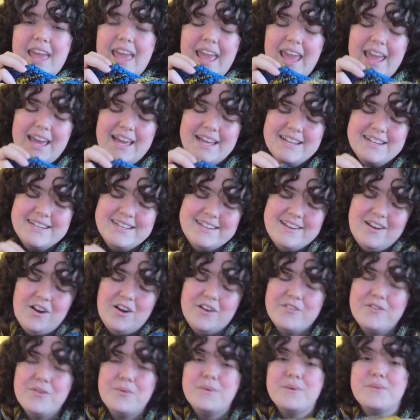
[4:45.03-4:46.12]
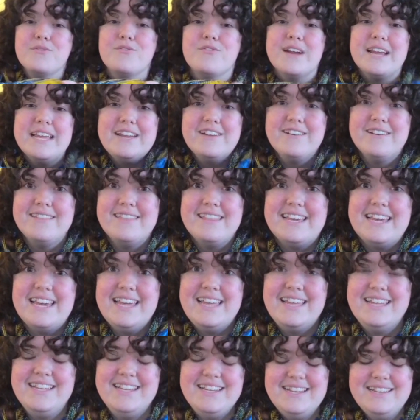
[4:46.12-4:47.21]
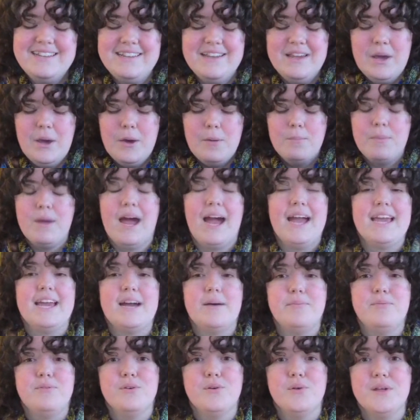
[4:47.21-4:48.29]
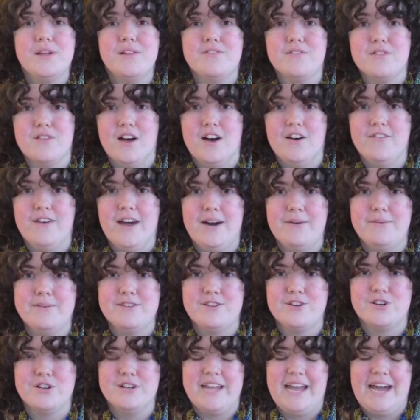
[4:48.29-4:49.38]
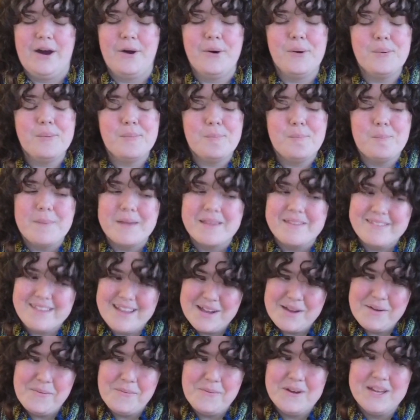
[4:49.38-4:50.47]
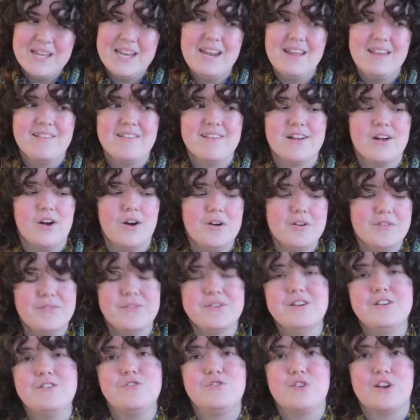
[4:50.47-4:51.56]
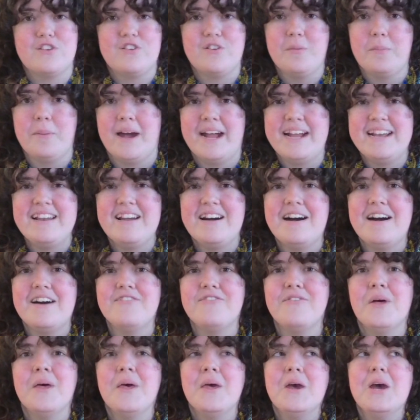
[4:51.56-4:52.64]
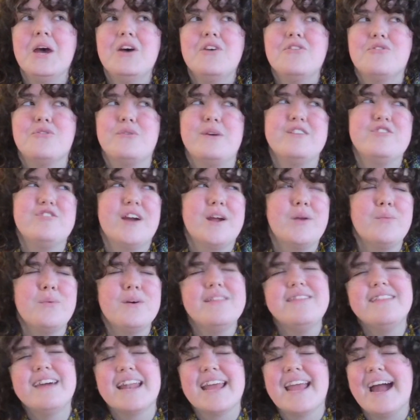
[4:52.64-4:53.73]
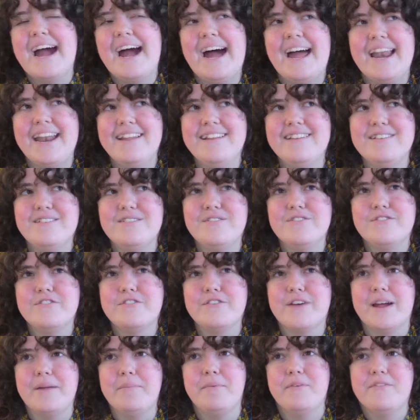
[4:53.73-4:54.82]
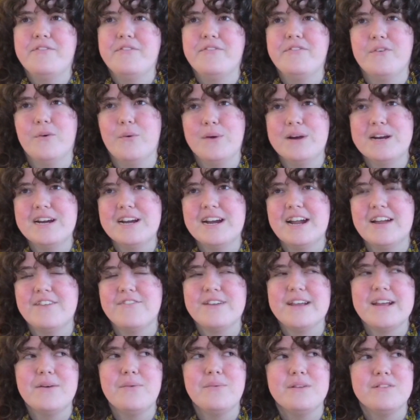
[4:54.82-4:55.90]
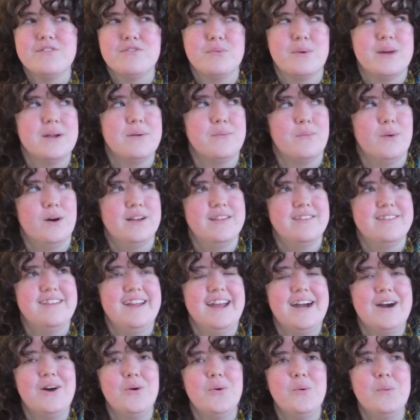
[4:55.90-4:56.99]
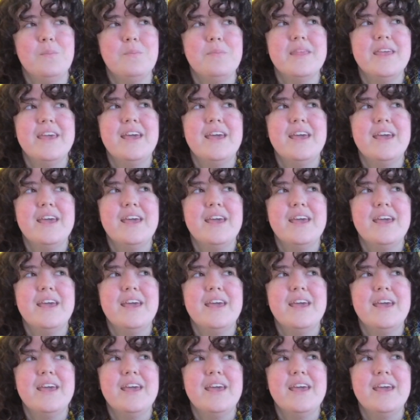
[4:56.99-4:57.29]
And also it was right here at the end, but I absolutely love how it turned out. My second one is it called for a stretchy bind off. So I tried one that I hadn't tried before. I forget which one it was now.